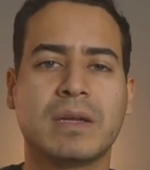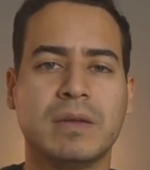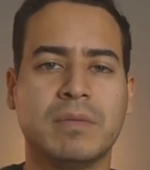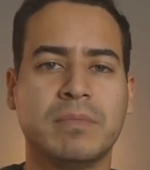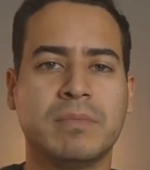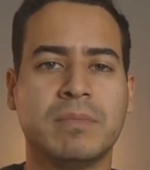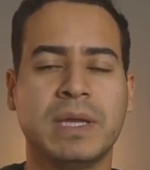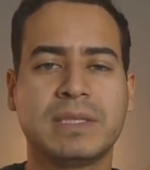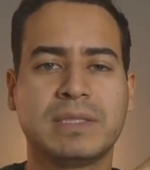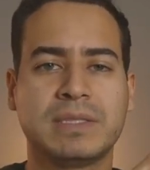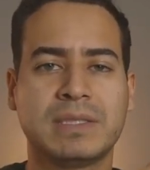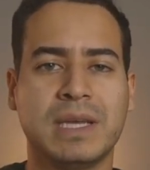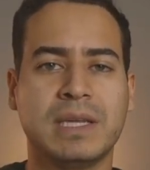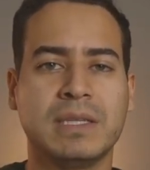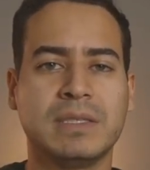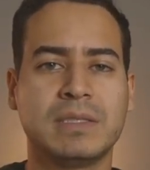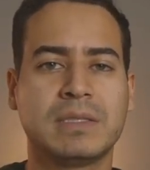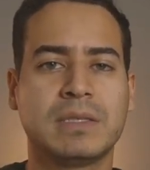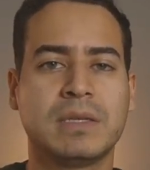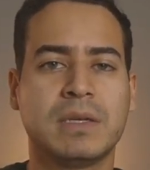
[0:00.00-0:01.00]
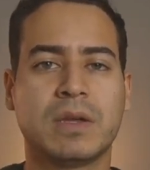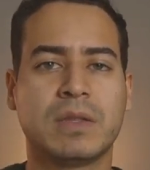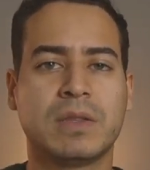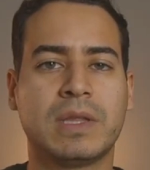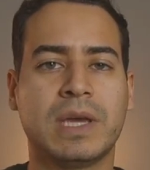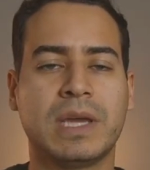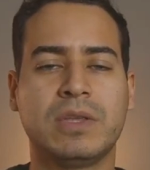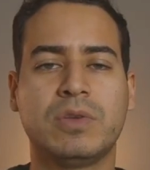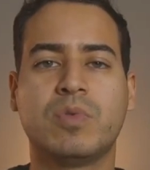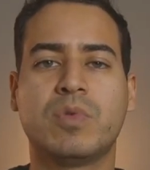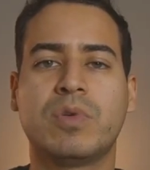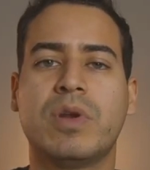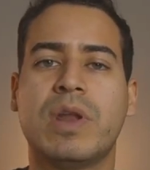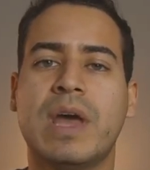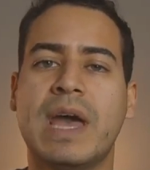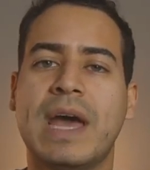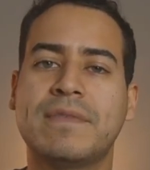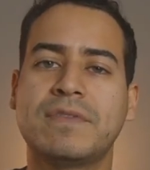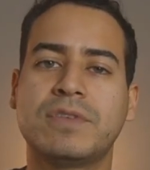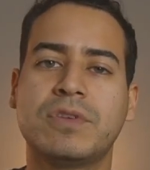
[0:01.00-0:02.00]
it makes sense that you wouldn't
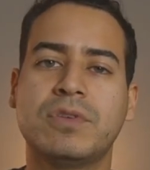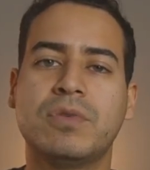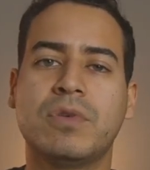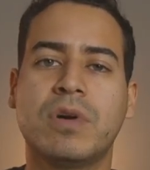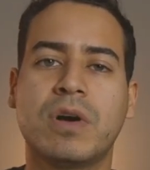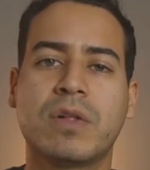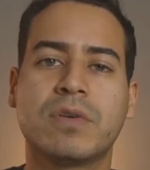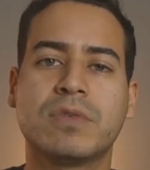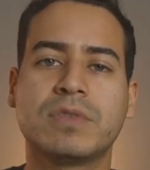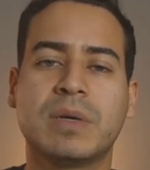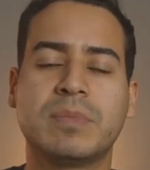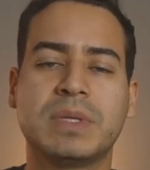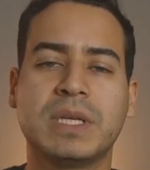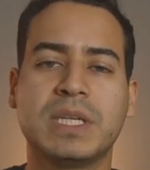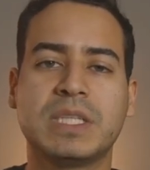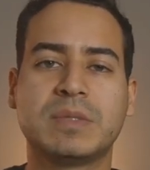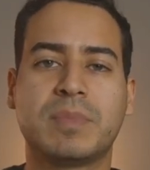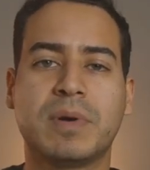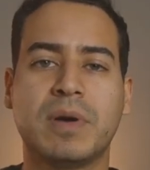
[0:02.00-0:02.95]
have to do all those updates.